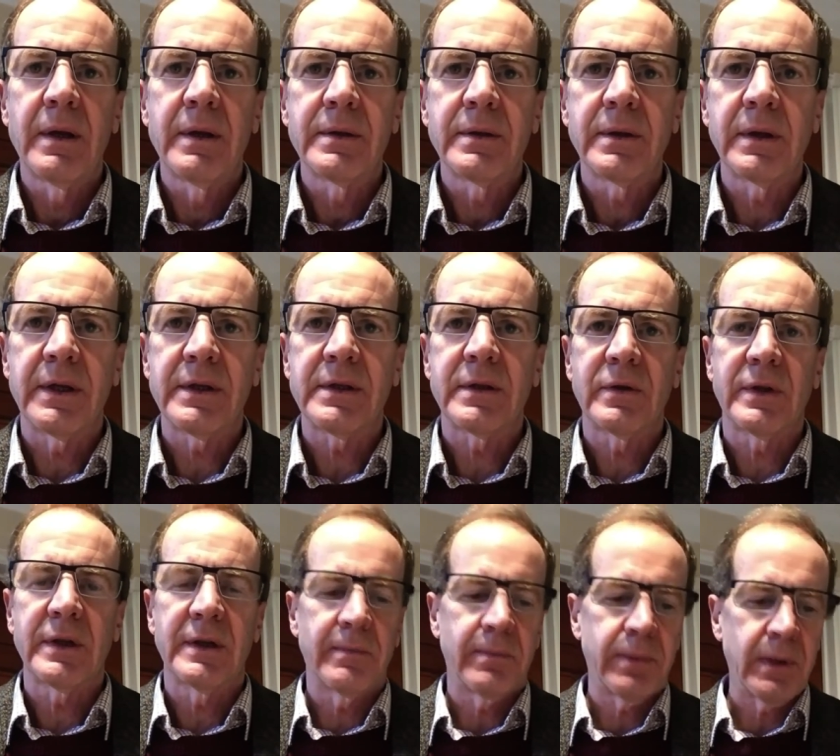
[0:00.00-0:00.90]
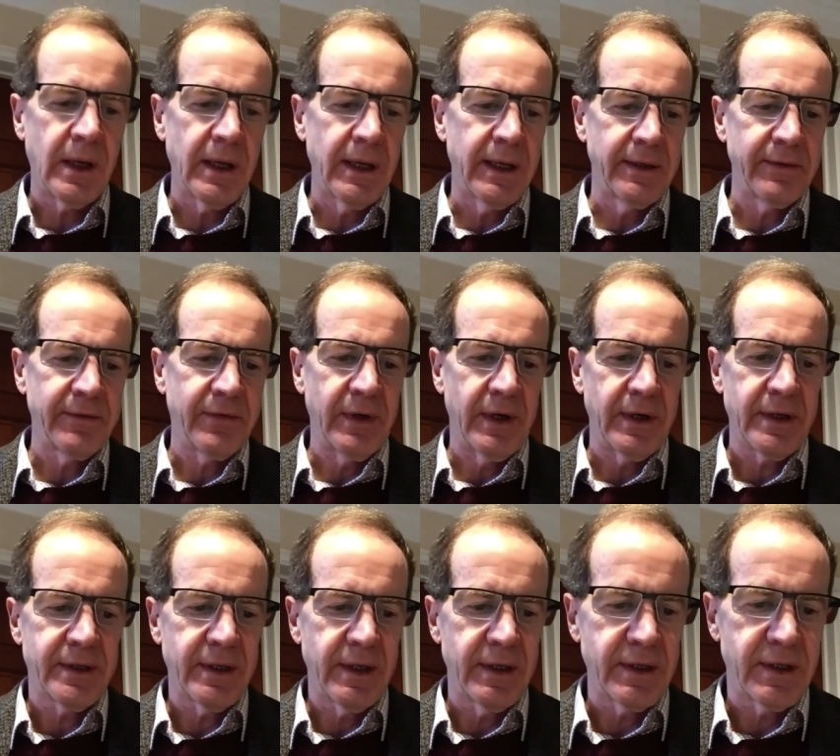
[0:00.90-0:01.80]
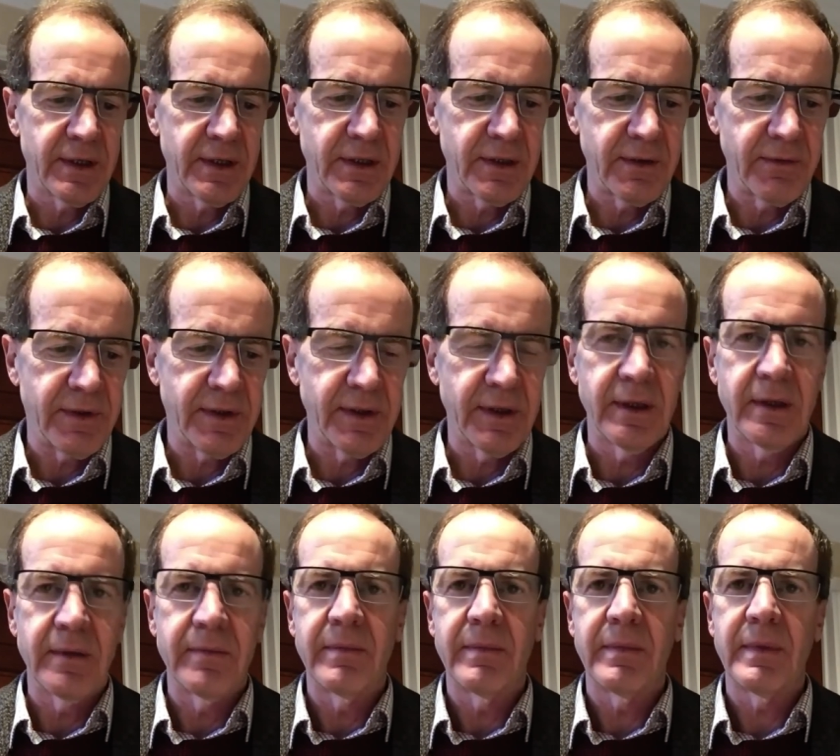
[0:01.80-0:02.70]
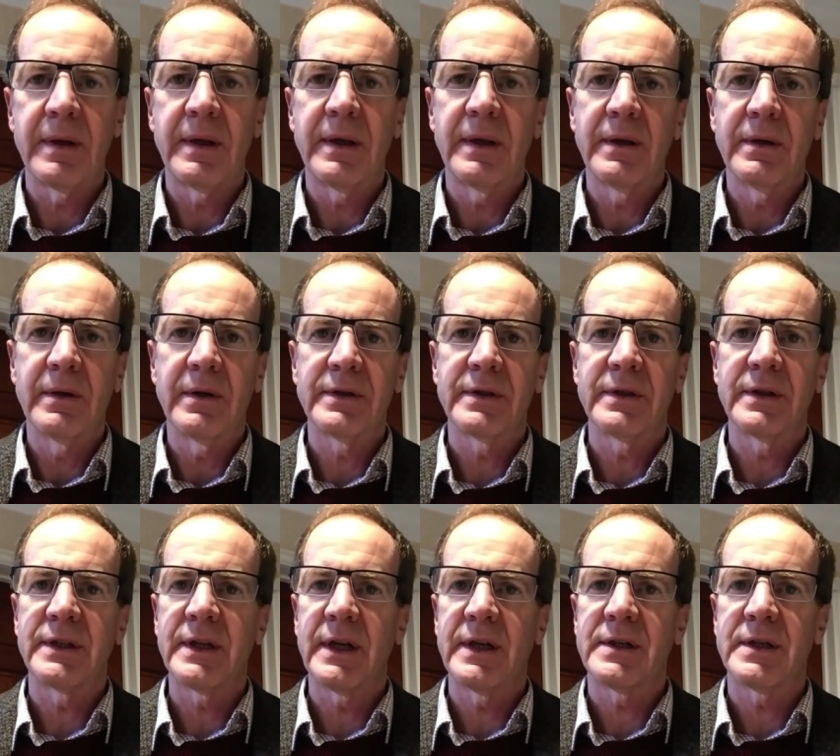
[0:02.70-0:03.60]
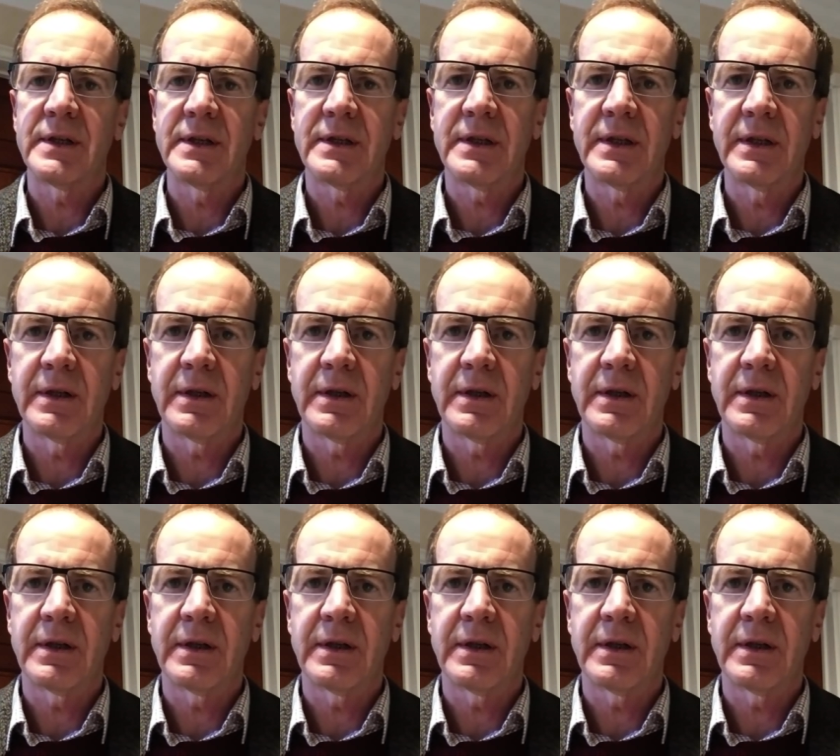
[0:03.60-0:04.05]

let's look at applying for extensions of time. Under the JCT